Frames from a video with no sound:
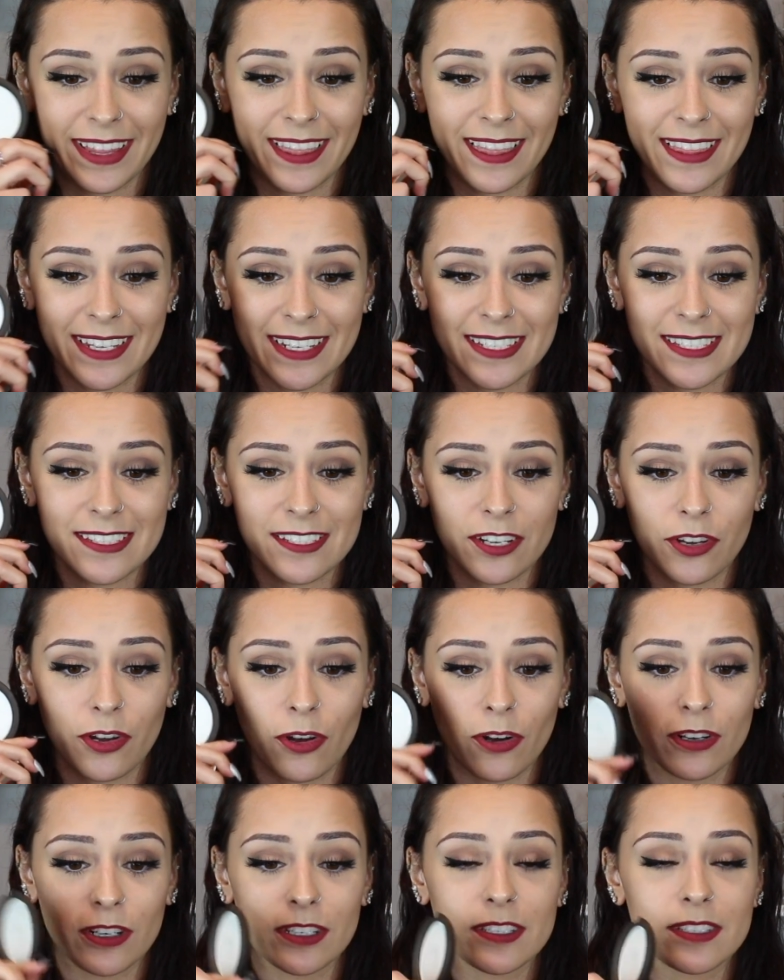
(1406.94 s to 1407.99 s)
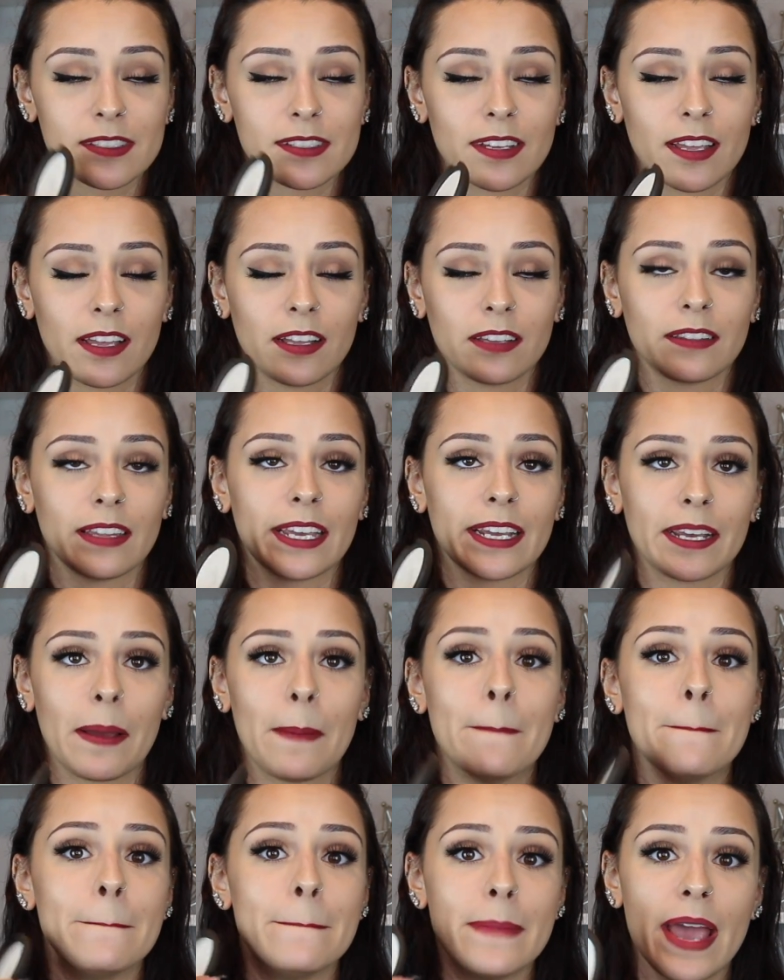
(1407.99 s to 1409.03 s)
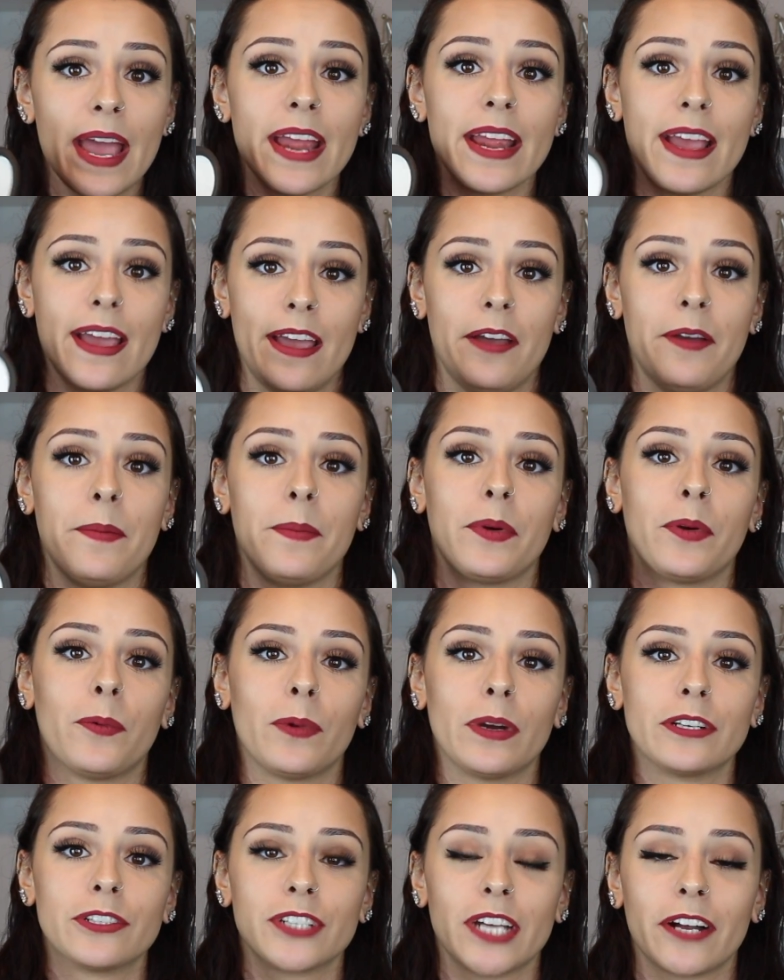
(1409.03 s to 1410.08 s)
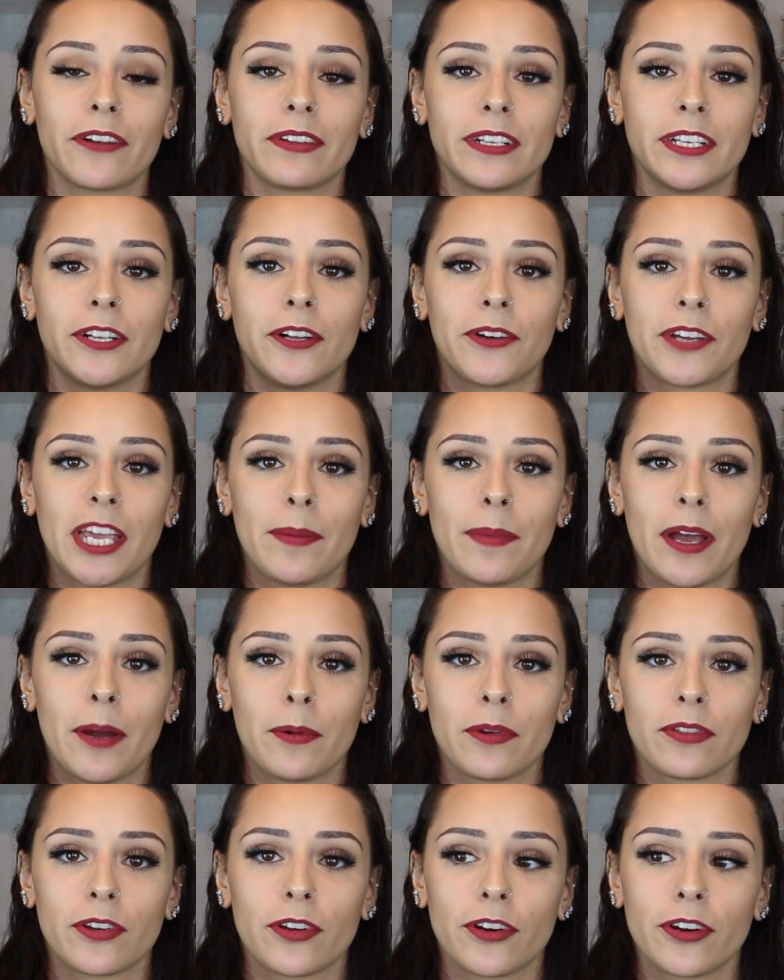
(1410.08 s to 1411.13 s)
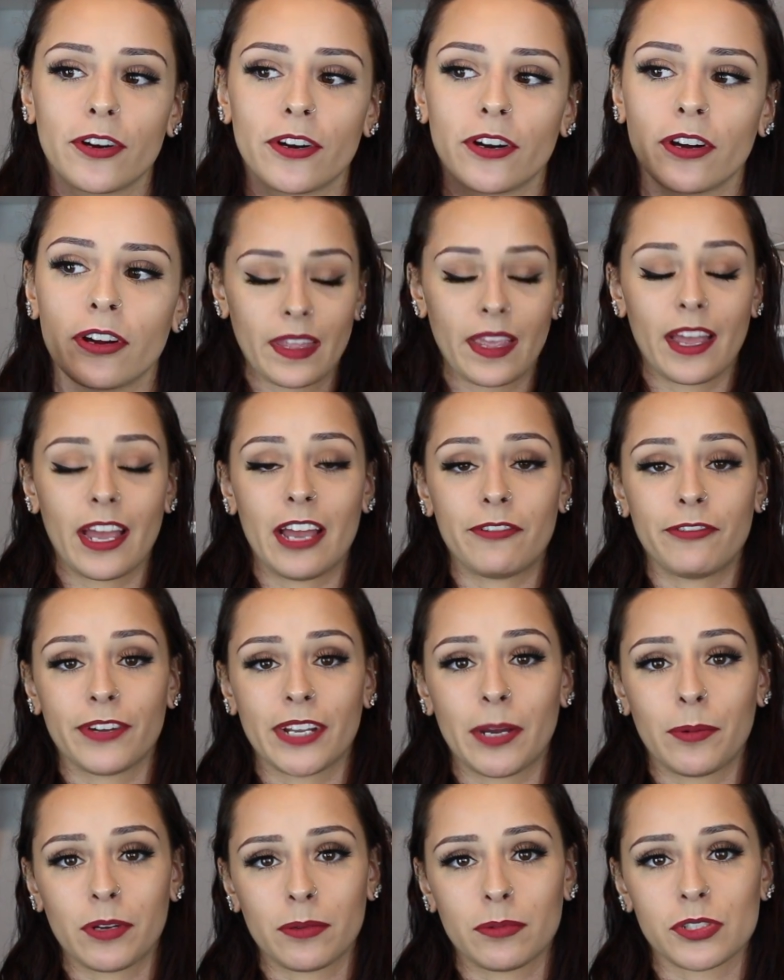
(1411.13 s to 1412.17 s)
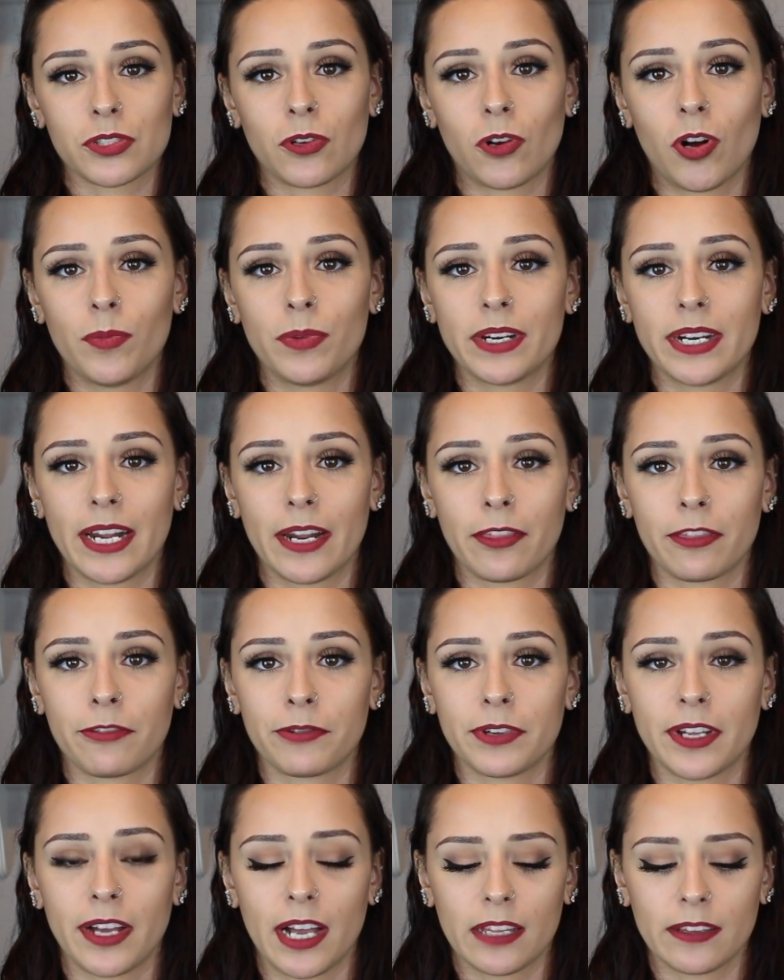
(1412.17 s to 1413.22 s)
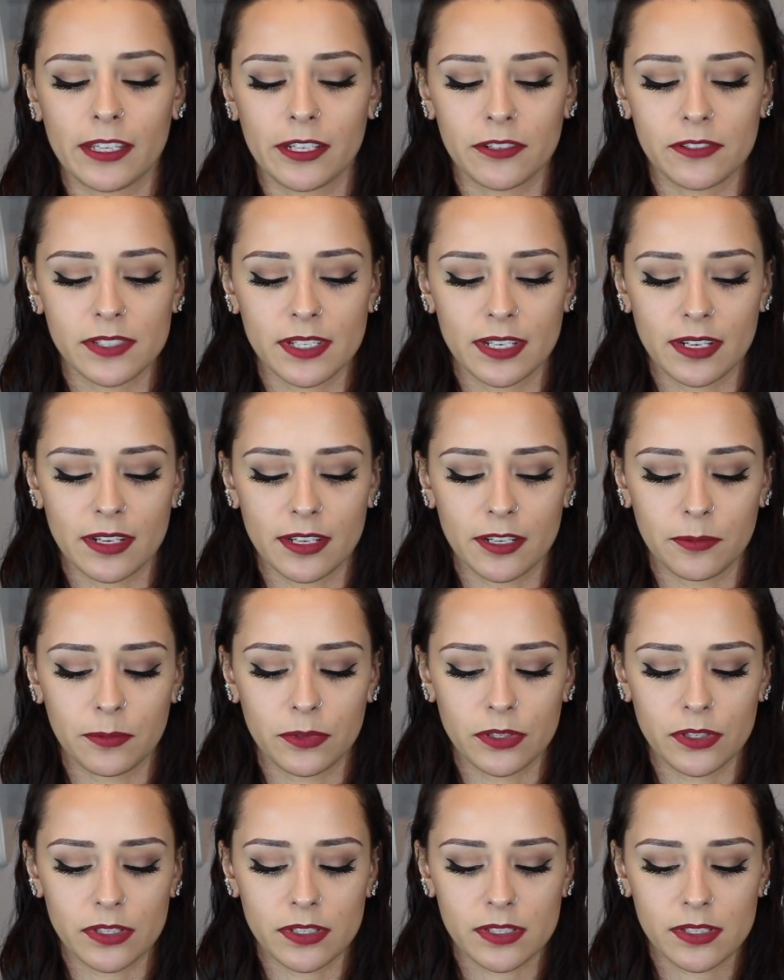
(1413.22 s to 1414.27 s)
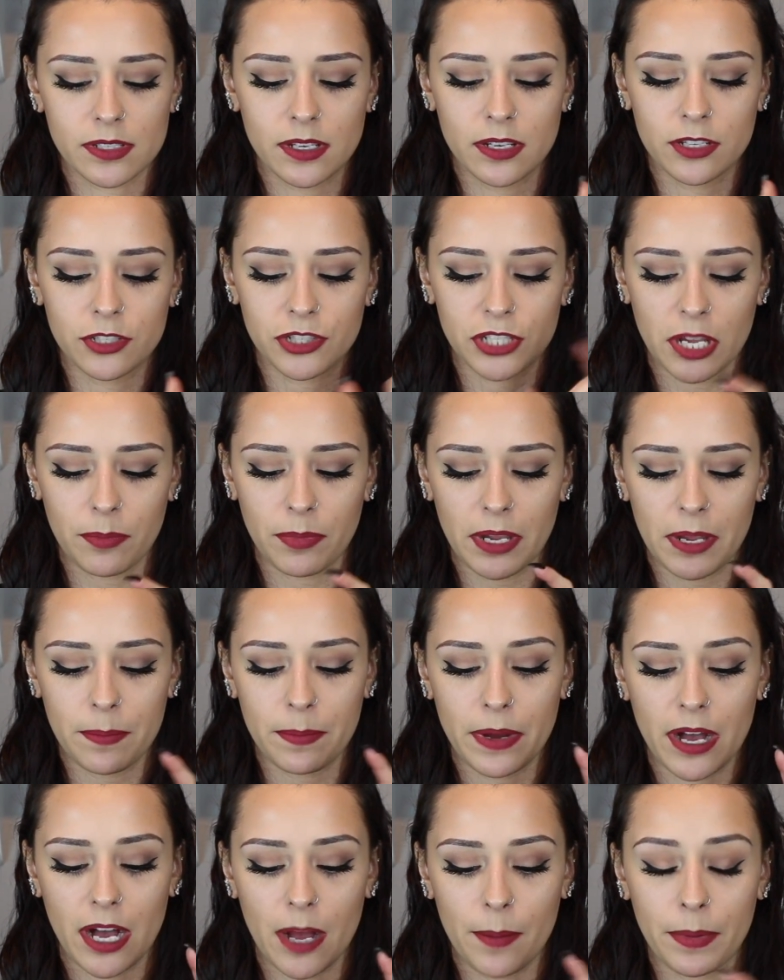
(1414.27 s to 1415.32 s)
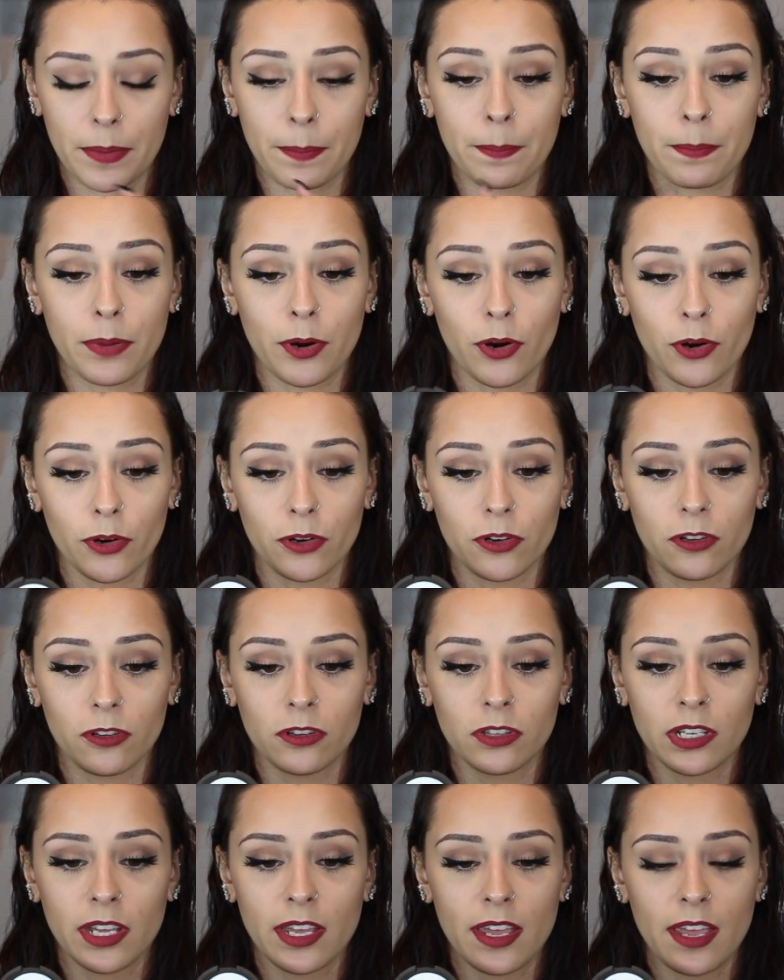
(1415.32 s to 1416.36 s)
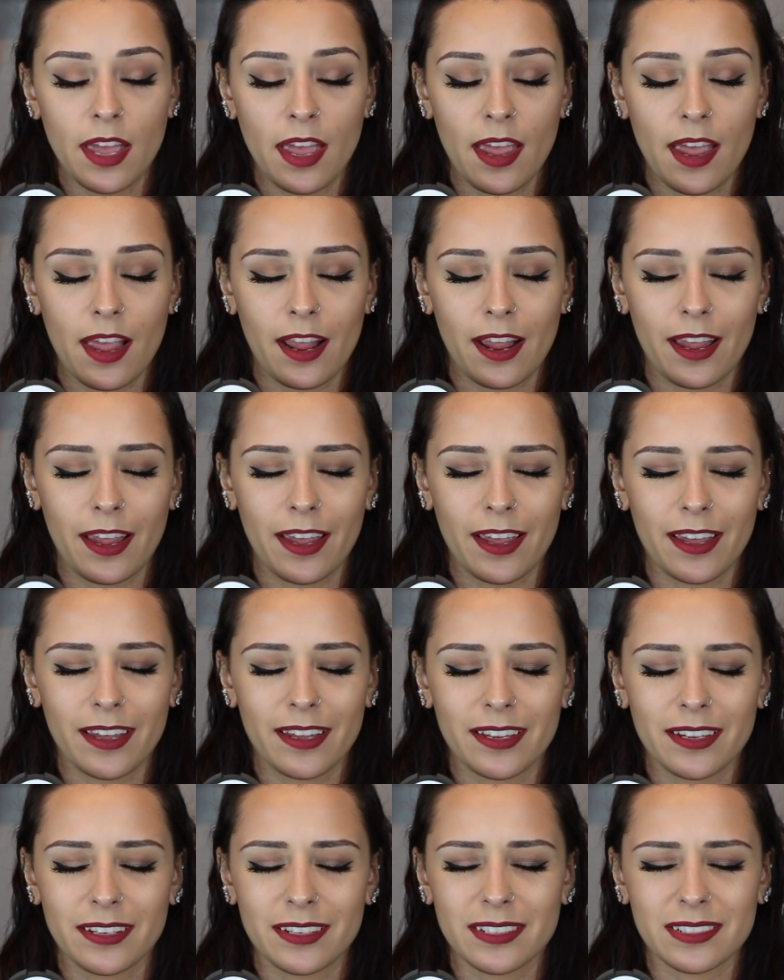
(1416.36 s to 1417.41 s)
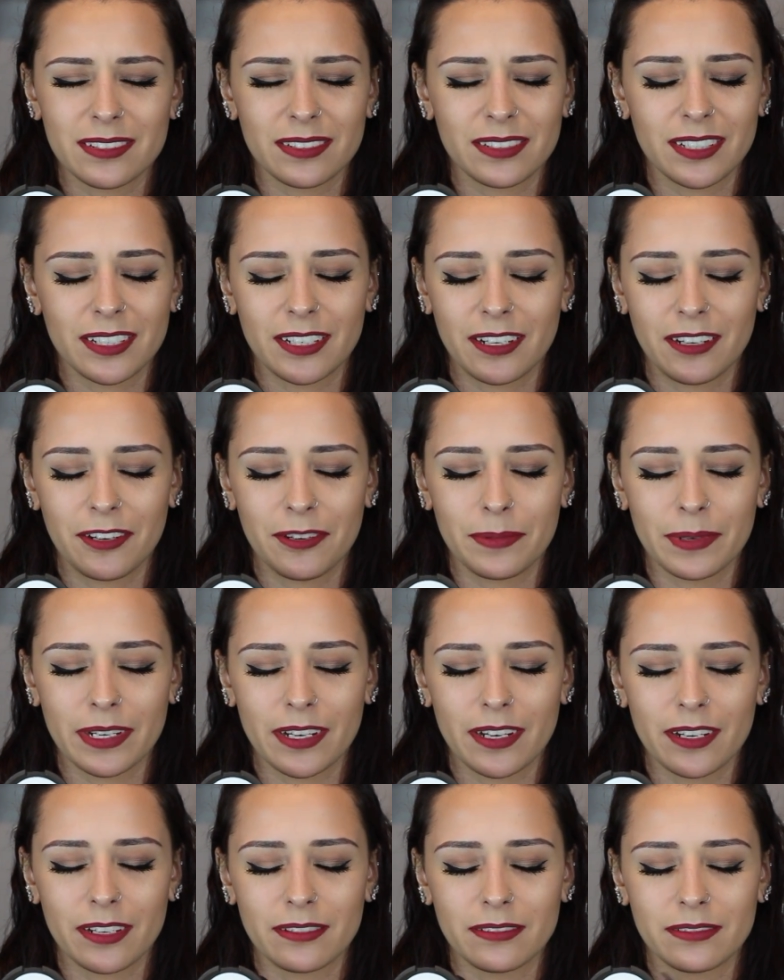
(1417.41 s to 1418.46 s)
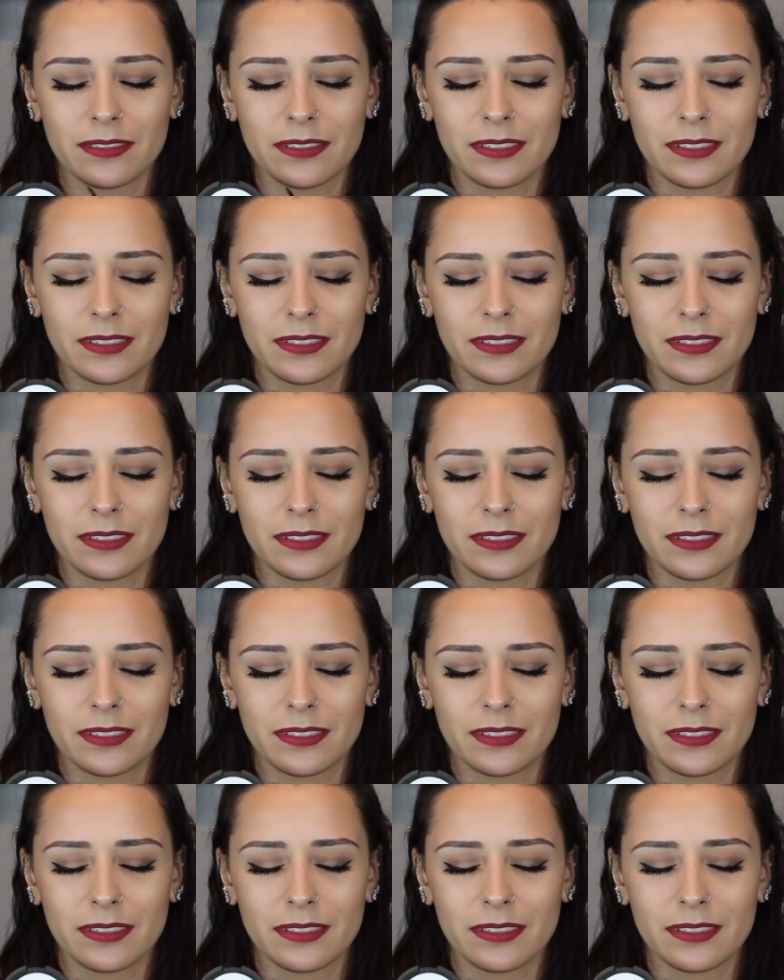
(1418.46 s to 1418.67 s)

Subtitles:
This caused like mayhem when JACLYN Hill came out with her, I forget what it was called, but it had 3 highlighters in it. It was Champagne Pop, Pearl, and oh my god,